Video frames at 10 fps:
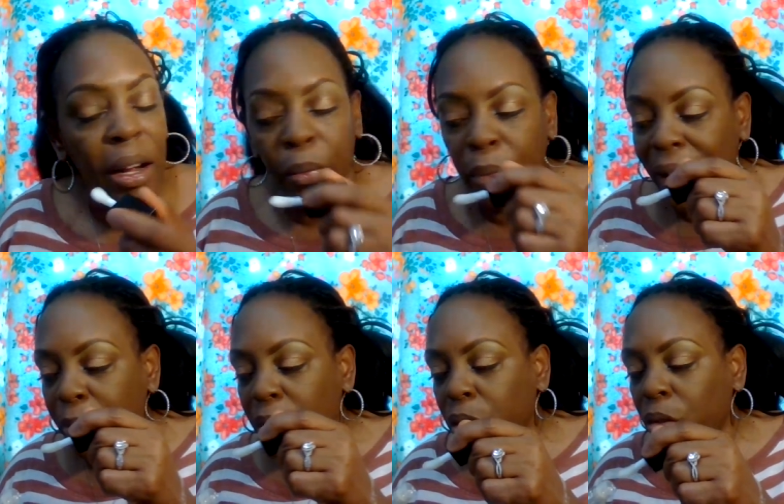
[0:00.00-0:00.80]
But I'm
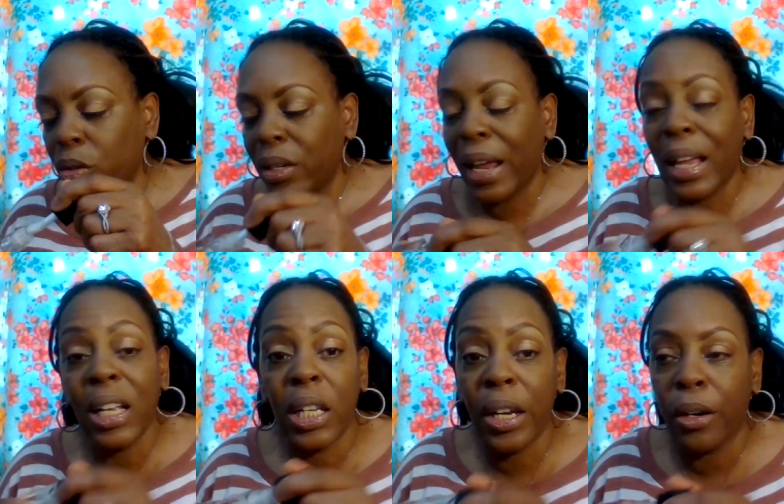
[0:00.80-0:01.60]
just using a
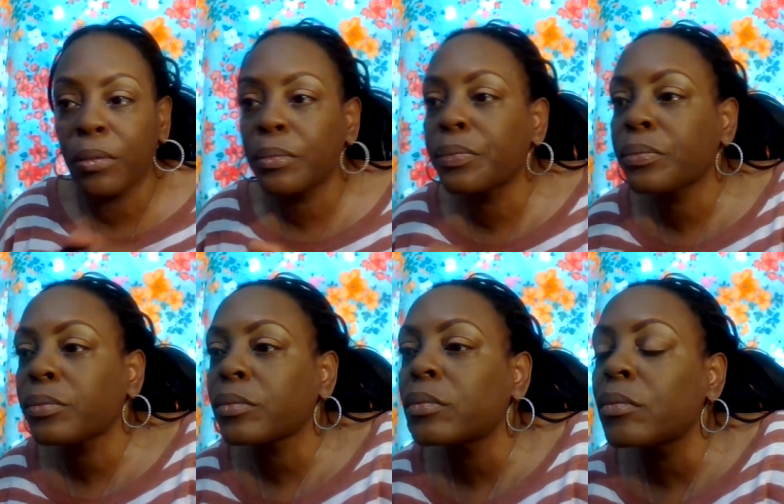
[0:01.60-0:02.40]
clear
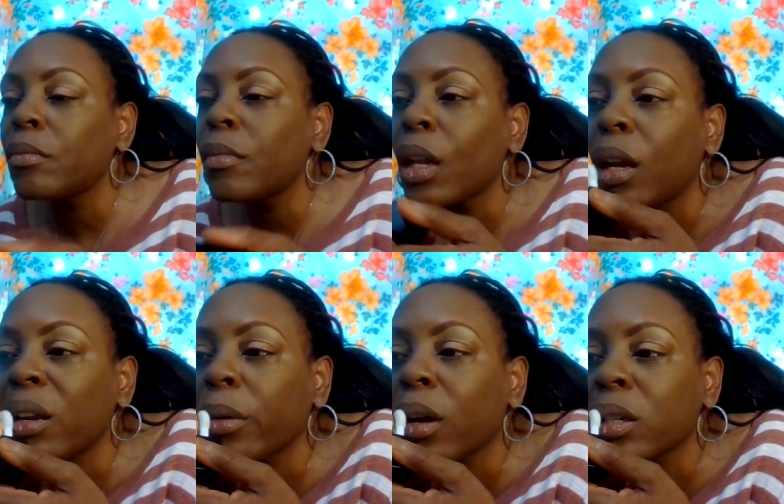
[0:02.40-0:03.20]

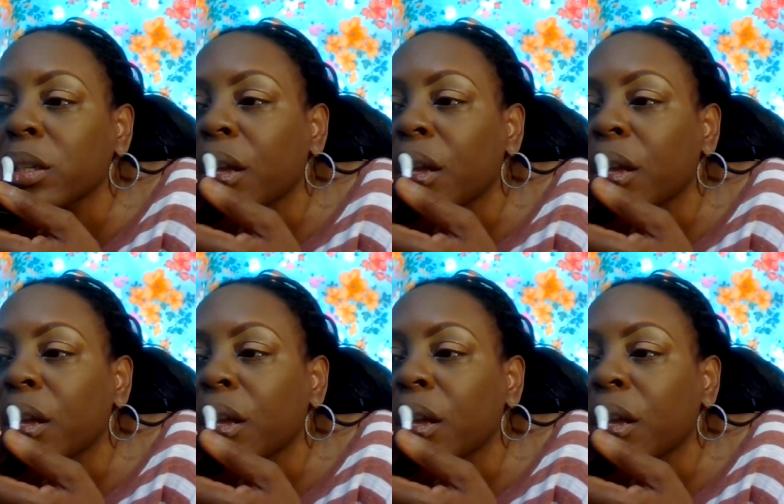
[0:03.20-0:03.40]
lip gloss.